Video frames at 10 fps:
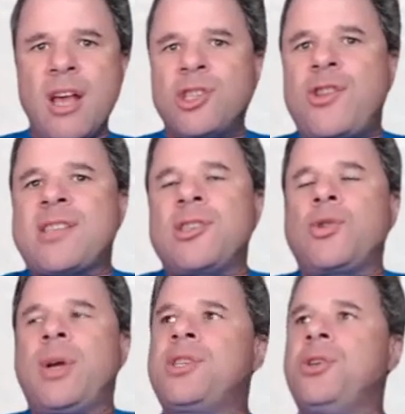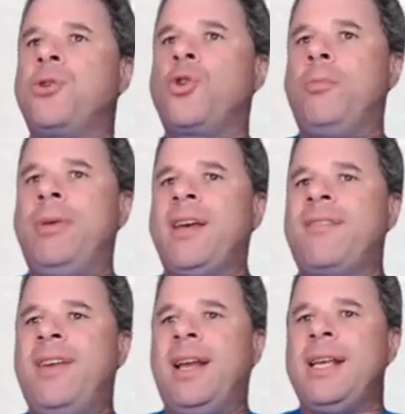2022 could be a
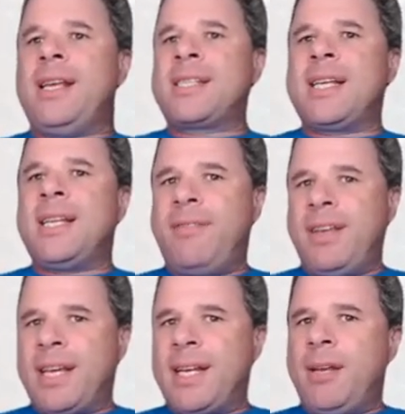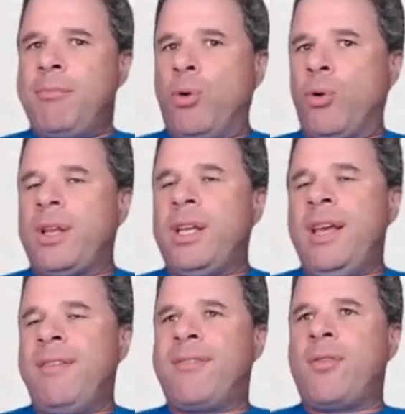fairly significant, important
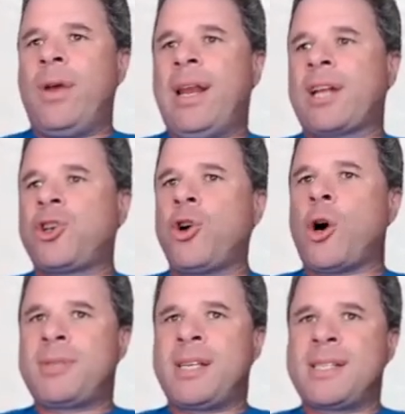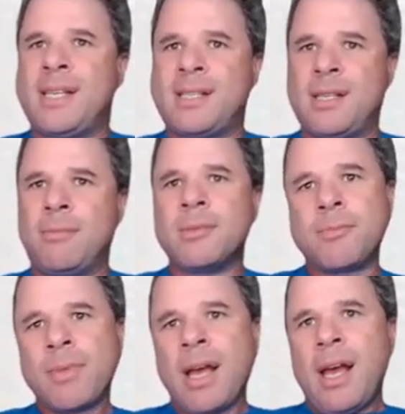year for Electro Optic Systems
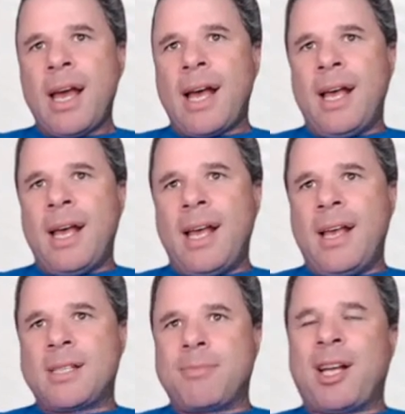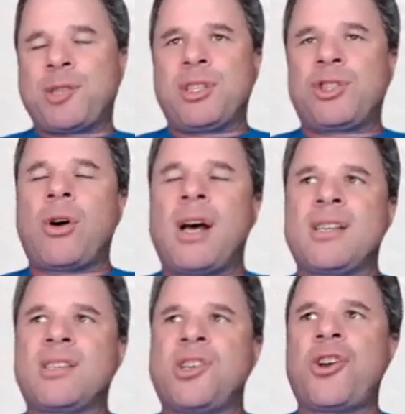as management tries
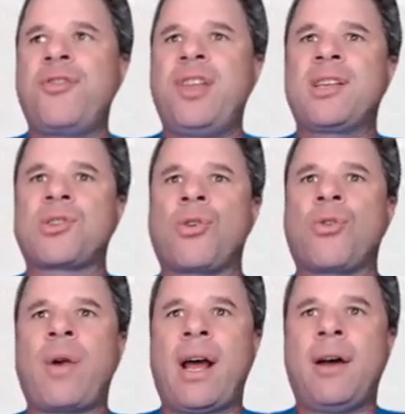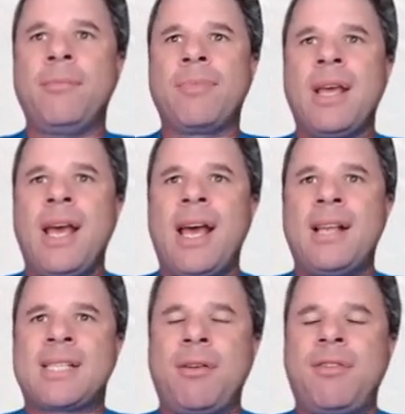to turn things around.
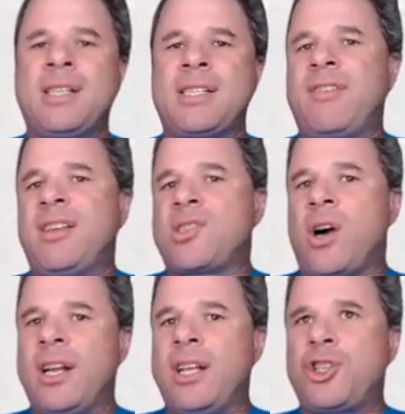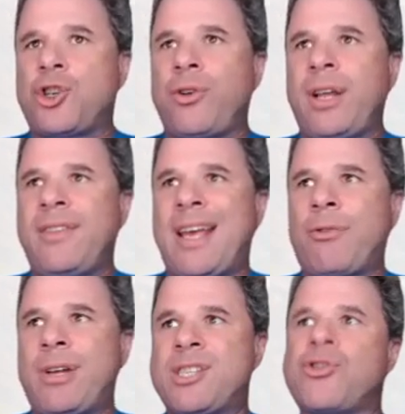And some of the things they've decided during their
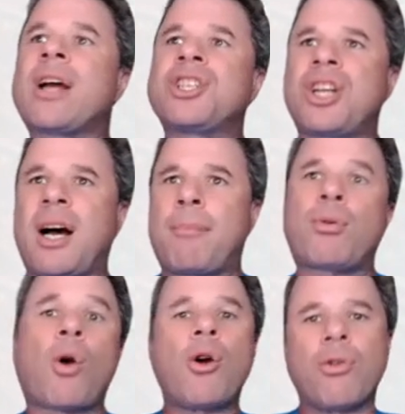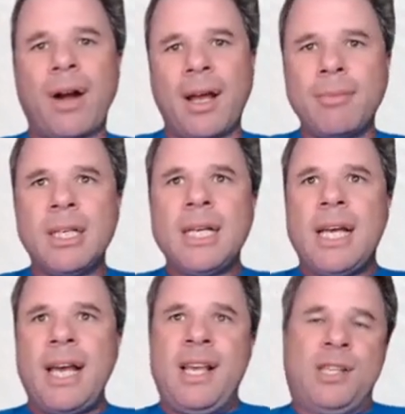restructure program
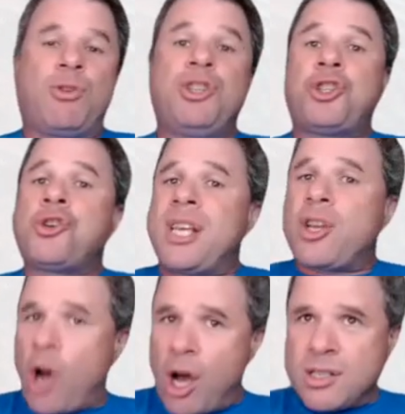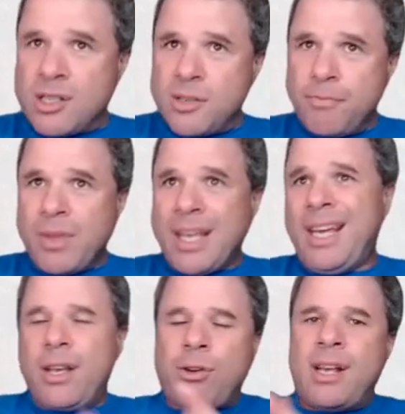is reducing costs,
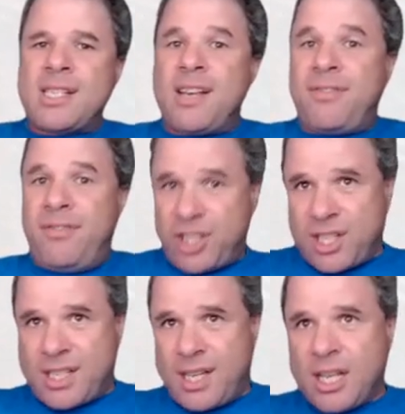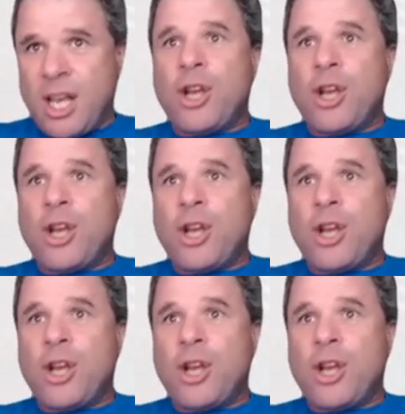increase efficiencies,